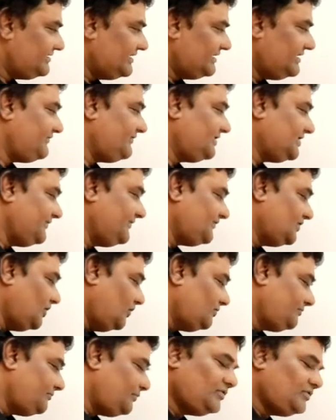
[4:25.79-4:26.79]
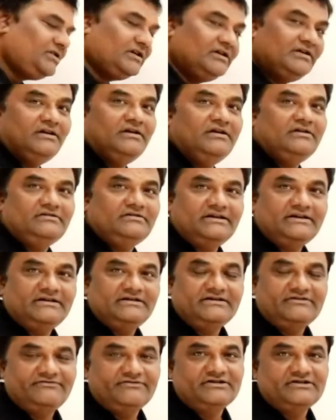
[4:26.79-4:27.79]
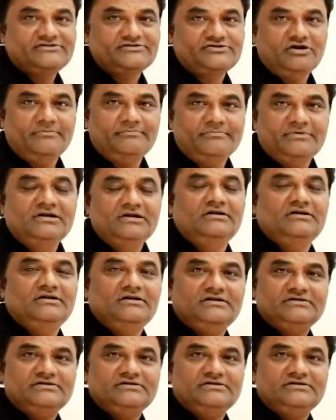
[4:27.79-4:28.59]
then it will give the output, then it will stop.